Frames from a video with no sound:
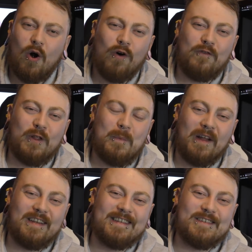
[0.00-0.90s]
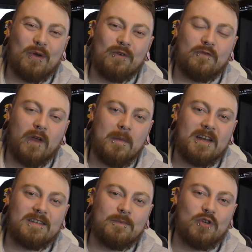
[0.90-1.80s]
Awful opinions on
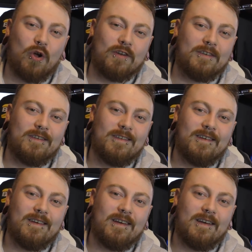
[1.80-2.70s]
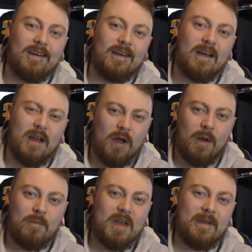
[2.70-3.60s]
feminism, John?
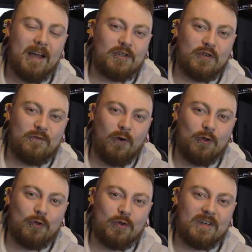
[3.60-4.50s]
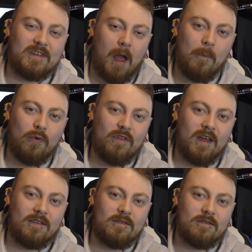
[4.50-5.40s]
Maybe I should follow your example
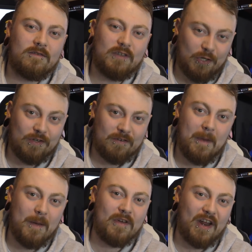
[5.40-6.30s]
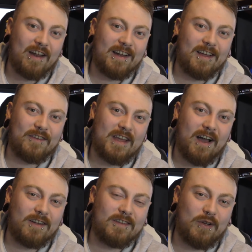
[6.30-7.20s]
then. Do you remember earlier in the
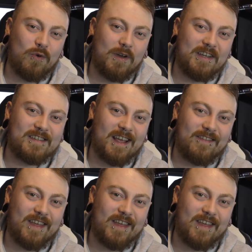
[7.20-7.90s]
article when you said